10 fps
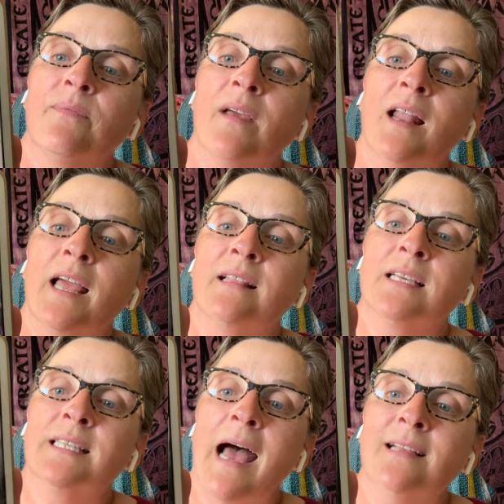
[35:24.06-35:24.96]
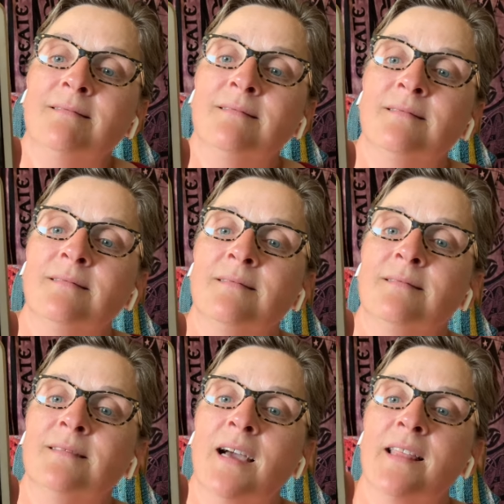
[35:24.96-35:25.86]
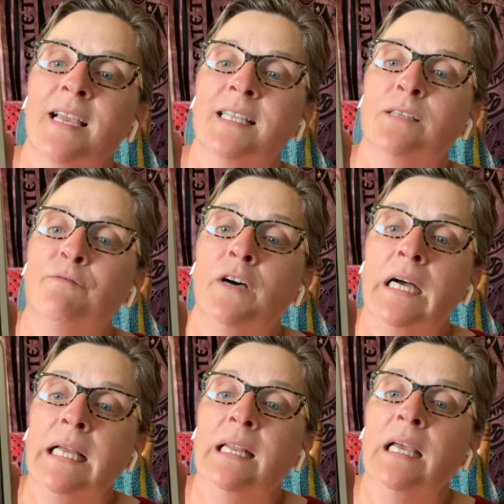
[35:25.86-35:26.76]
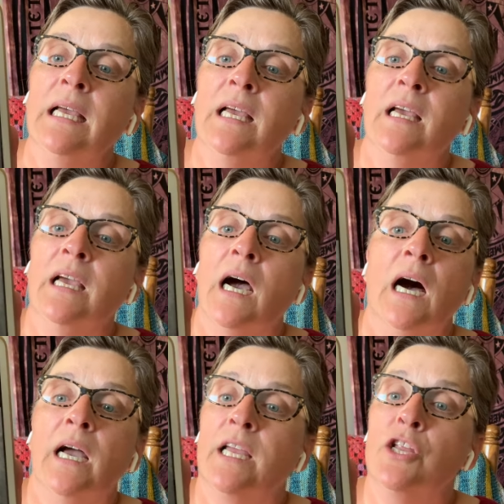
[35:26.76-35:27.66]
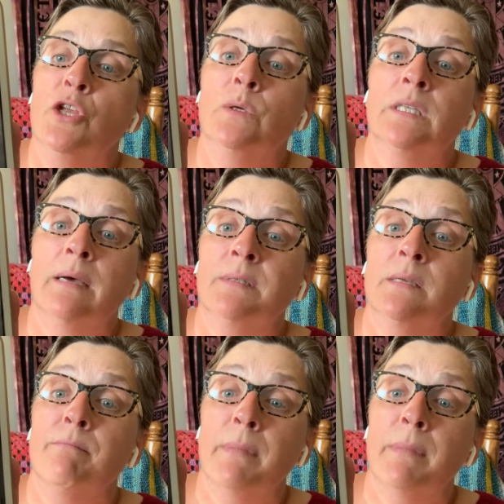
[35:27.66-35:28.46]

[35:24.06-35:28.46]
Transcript: I like this hat. I think it's fun. I can use up some